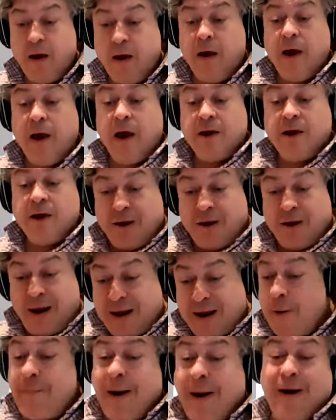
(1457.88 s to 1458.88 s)
So
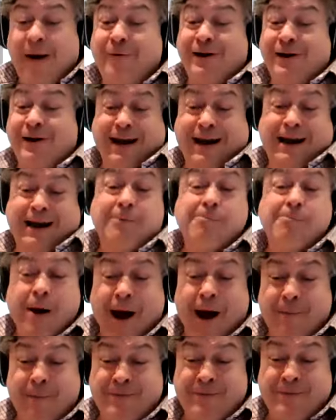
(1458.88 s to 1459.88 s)
now, apparently,
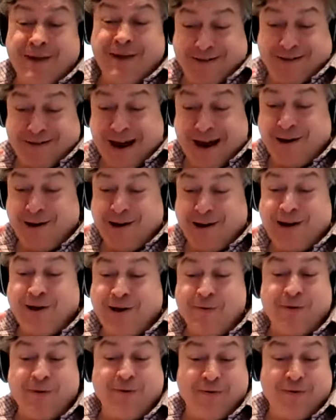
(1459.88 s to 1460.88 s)
um, the technique
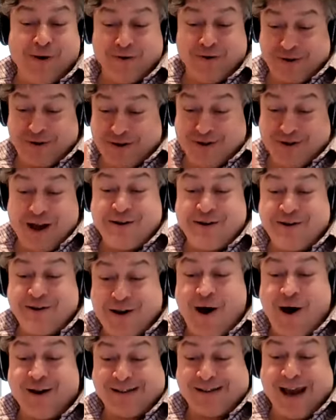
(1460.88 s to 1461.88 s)
you would have used, because I did
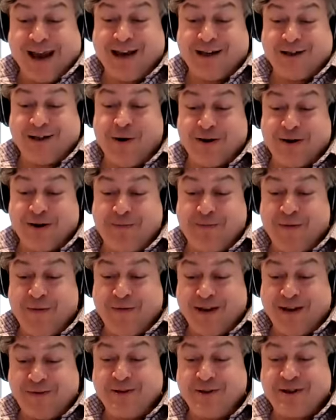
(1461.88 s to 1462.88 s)
ask experts about
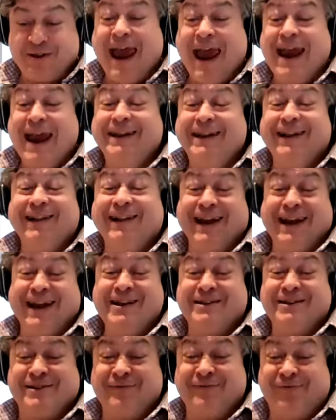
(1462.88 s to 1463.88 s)
this, was anal
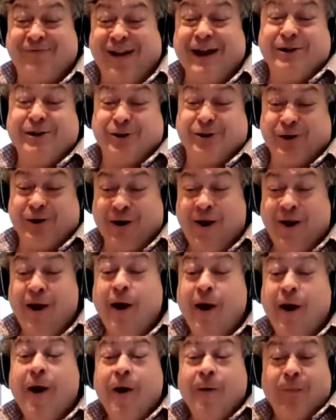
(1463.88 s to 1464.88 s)
insufflation,
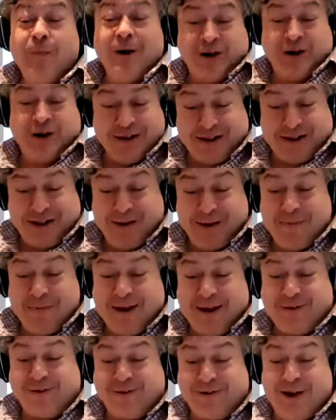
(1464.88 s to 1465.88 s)
which is the
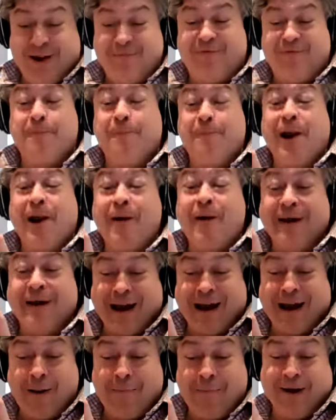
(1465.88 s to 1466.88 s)
medical term for blowing
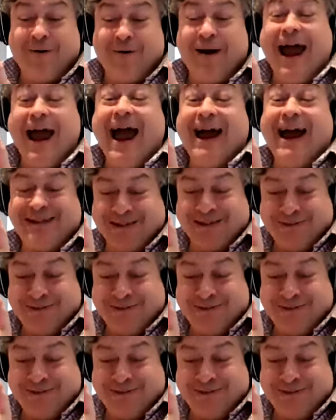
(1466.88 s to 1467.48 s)
it up your ass.